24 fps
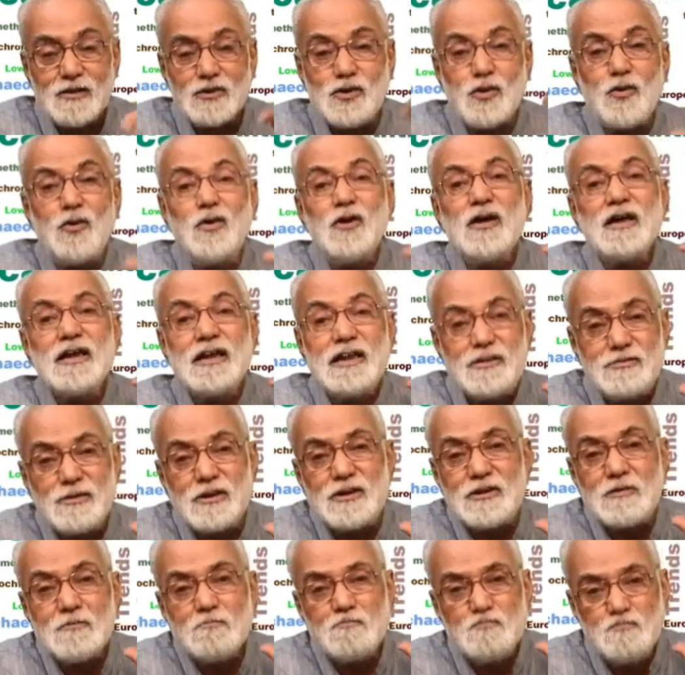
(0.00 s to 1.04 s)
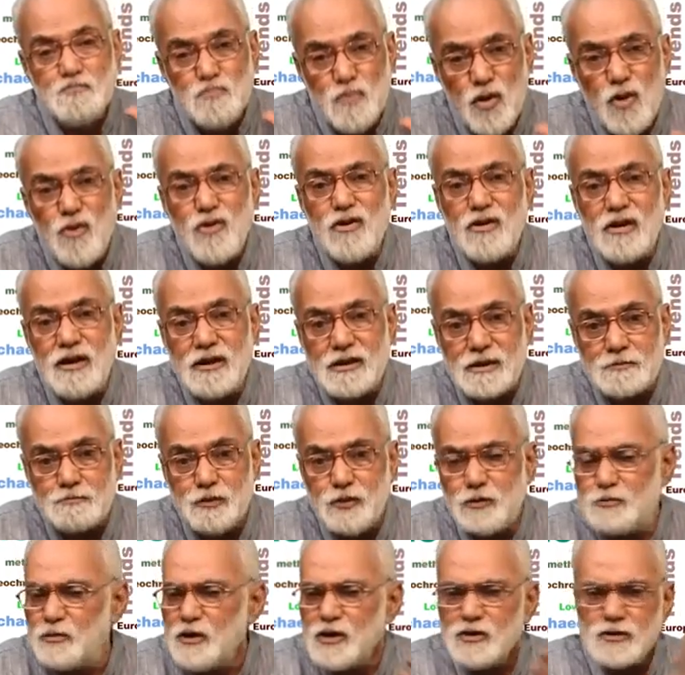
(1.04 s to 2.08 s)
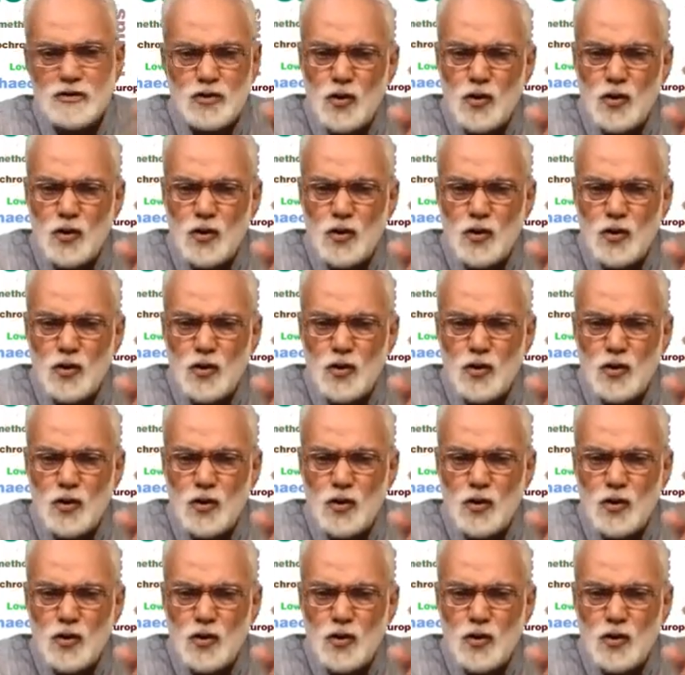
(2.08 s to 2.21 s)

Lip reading: So it was more or less proved,